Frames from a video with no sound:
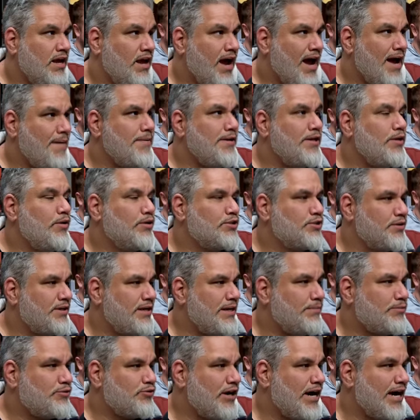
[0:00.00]
I mean, you also
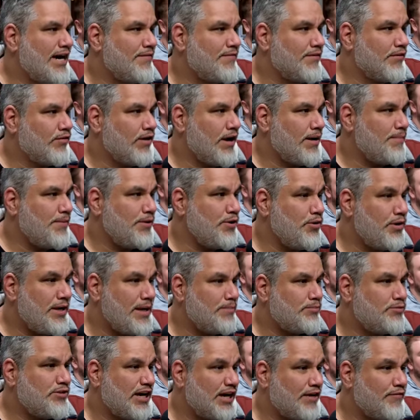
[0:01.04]
keep track of it, right? But you keep
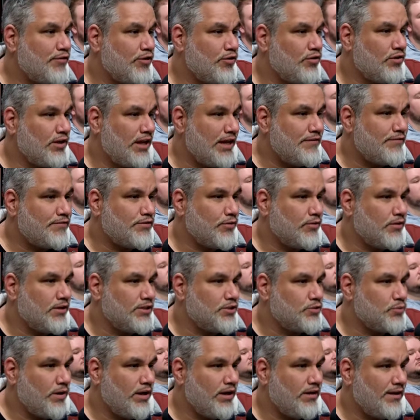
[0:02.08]
track of your own life total
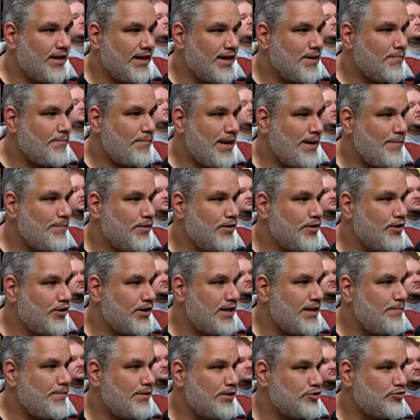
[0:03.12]
as well. Like, in Paper, you're
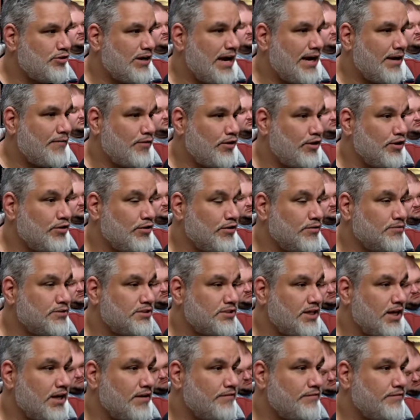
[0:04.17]
keeping track of all your own
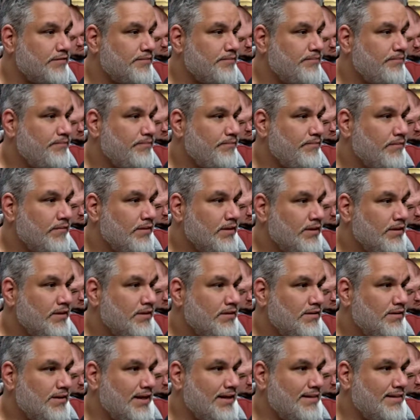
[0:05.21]
stuff.
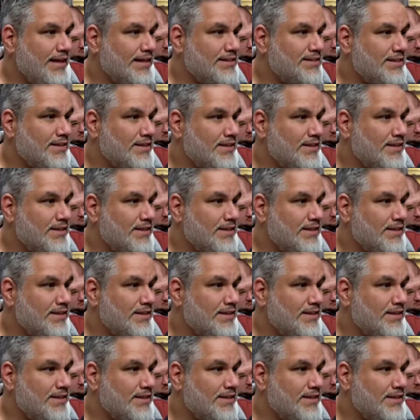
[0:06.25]
Like, that's the